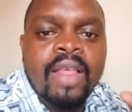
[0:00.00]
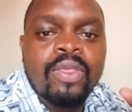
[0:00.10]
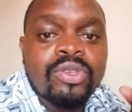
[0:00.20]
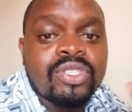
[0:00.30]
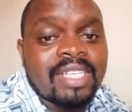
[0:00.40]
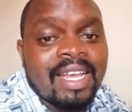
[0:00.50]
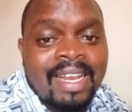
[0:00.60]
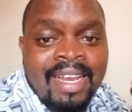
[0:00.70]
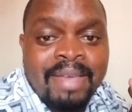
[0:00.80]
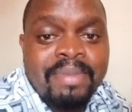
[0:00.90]
those
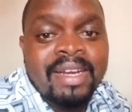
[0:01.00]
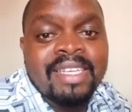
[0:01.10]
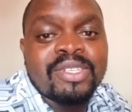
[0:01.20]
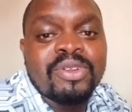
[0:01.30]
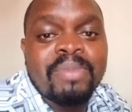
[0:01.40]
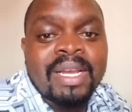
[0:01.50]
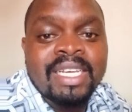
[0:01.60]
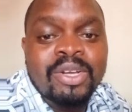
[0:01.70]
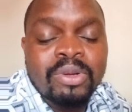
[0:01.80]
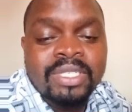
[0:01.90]
libraries
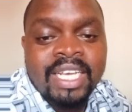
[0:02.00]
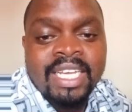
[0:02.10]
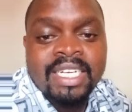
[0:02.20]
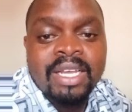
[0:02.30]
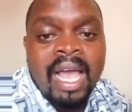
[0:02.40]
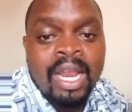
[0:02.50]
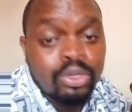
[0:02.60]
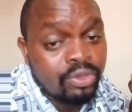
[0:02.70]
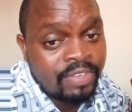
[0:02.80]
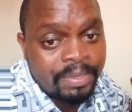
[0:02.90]
normally contain a
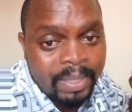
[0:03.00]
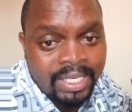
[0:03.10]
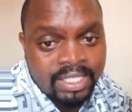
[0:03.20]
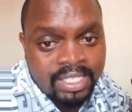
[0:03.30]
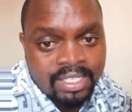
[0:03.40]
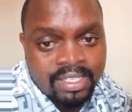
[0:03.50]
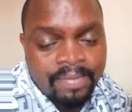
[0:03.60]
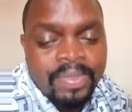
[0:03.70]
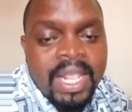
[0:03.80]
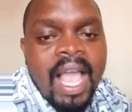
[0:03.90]
lot of dependencies,
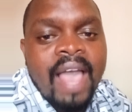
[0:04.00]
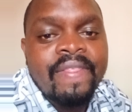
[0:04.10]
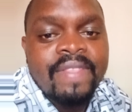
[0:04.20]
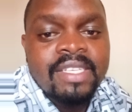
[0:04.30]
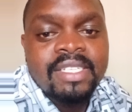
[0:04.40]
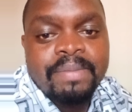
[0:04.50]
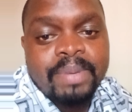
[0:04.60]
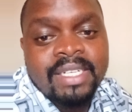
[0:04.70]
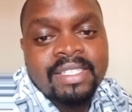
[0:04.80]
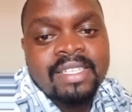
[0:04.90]
and these
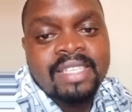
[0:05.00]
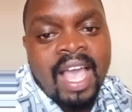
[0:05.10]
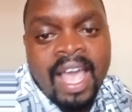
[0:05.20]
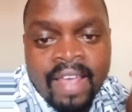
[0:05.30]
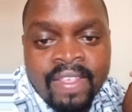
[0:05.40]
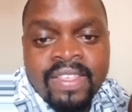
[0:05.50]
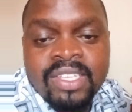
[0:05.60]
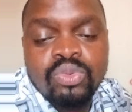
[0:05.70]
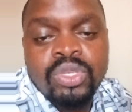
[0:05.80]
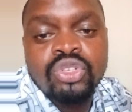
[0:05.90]
dependencies are other
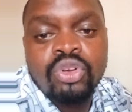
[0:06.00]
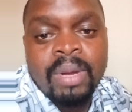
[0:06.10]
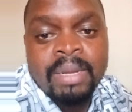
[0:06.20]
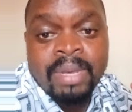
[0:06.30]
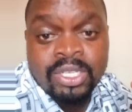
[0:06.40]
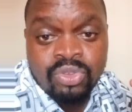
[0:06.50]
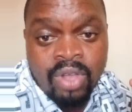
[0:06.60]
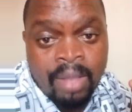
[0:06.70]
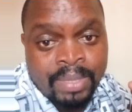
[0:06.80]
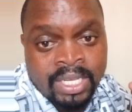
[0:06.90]
things which normally makes
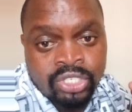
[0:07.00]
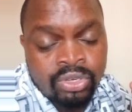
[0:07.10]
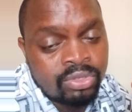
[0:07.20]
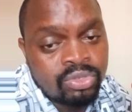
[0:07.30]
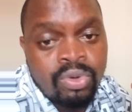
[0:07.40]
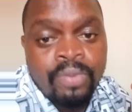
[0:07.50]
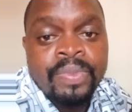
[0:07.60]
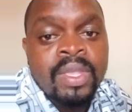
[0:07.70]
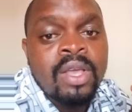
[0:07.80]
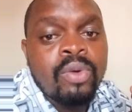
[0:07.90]
your application. So
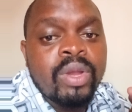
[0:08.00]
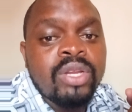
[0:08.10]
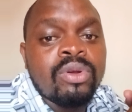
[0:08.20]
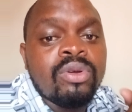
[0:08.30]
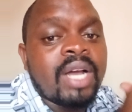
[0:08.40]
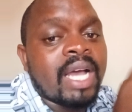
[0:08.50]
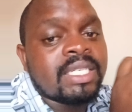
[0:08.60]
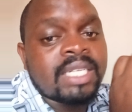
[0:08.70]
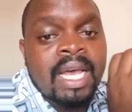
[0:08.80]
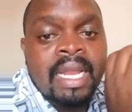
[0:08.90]
when you look
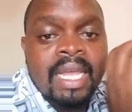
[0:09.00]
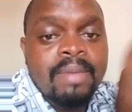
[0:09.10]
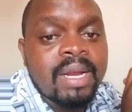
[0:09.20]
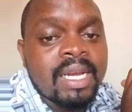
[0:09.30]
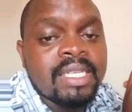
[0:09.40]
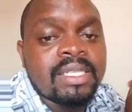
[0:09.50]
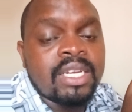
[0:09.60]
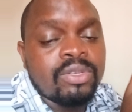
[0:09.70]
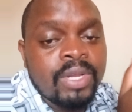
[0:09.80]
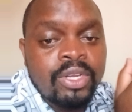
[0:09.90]
at libraries
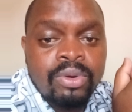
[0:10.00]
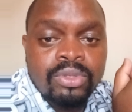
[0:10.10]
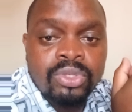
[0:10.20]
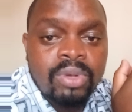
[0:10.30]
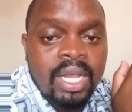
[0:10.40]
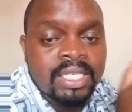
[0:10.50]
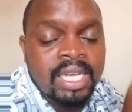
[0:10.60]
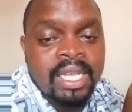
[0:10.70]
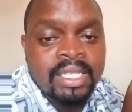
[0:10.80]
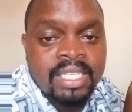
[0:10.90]
and when you look at
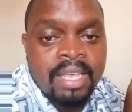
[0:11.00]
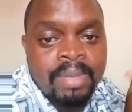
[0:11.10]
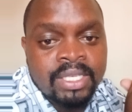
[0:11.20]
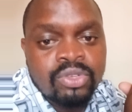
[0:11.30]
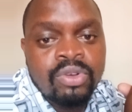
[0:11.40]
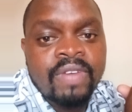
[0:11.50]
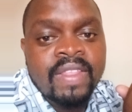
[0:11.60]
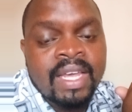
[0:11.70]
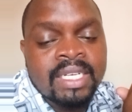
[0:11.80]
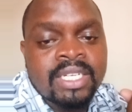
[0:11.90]
CMS, you'll
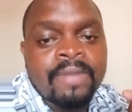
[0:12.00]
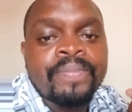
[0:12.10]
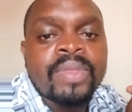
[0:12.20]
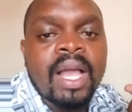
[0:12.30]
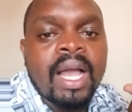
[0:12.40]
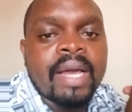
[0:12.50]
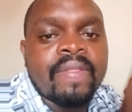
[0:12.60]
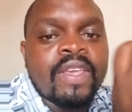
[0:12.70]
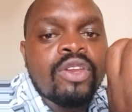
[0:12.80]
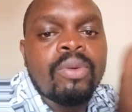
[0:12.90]
find that
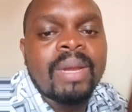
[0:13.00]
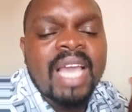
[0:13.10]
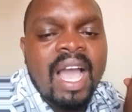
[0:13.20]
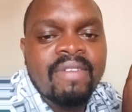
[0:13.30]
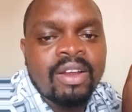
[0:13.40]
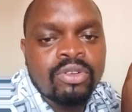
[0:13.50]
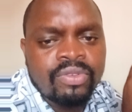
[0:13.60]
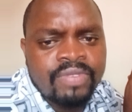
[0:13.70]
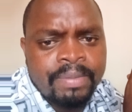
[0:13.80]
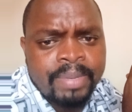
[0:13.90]
they normally have a lot
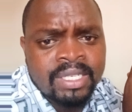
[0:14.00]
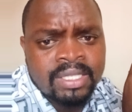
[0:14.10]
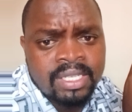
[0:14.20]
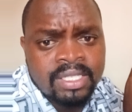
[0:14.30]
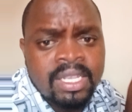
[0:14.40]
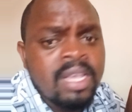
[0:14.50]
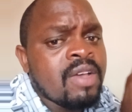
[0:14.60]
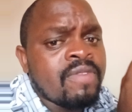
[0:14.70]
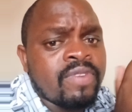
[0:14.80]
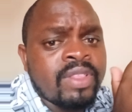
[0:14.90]
of dependencies.
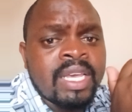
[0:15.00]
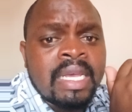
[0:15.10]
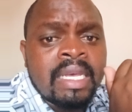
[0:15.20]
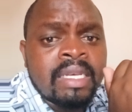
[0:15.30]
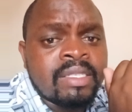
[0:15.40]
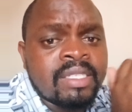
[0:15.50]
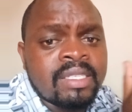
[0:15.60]
For the